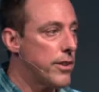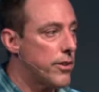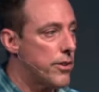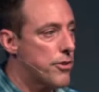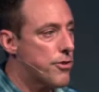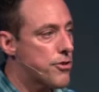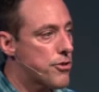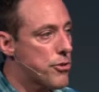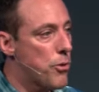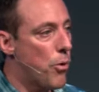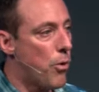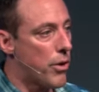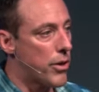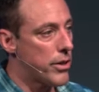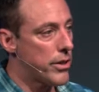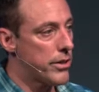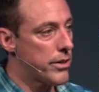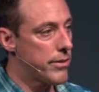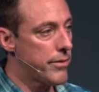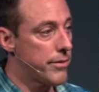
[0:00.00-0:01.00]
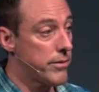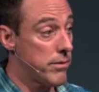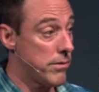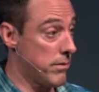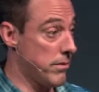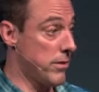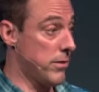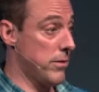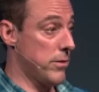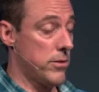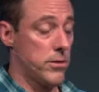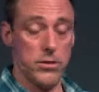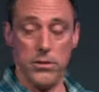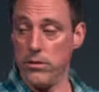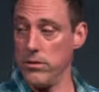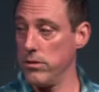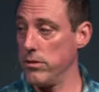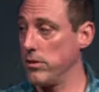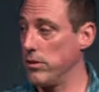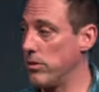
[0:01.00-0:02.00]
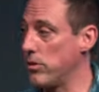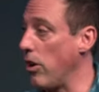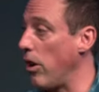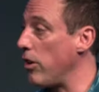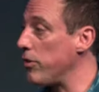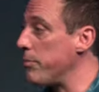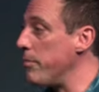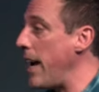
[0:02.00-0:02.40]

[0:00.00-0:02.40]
the sword." Saul's